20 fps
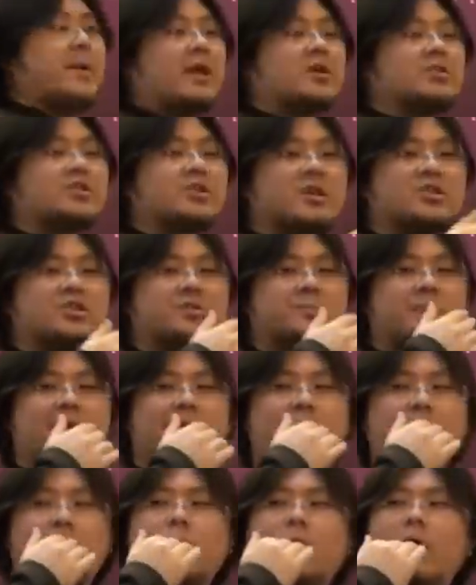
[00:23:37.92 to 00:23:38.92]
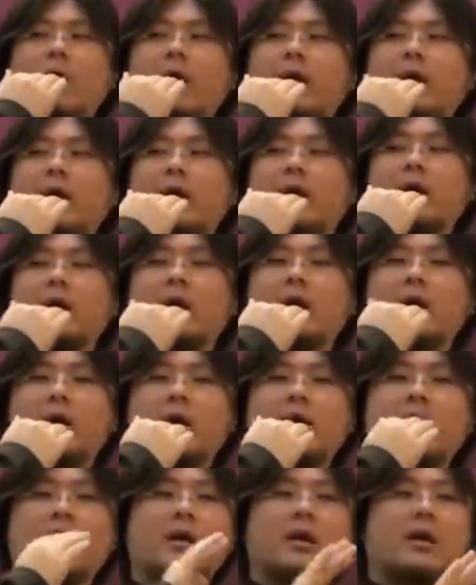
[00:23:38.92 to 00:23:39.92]
patient and she became quiet,
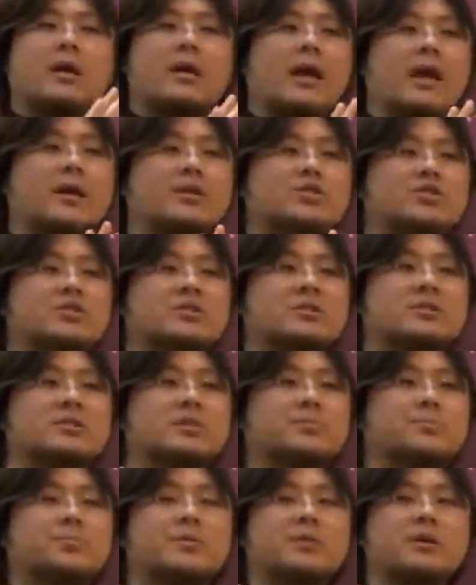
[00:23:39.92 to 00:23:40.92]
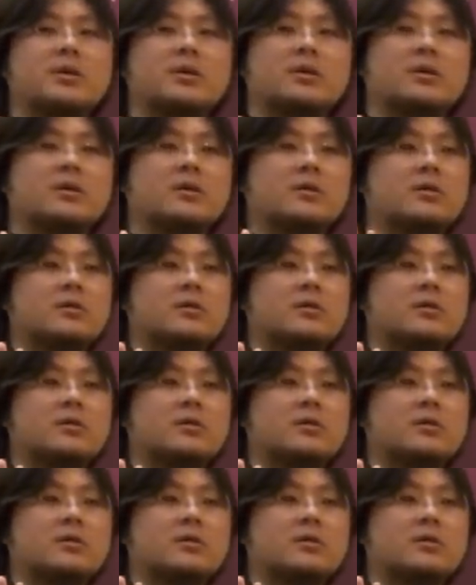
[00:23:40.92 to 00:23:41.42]
and she just simply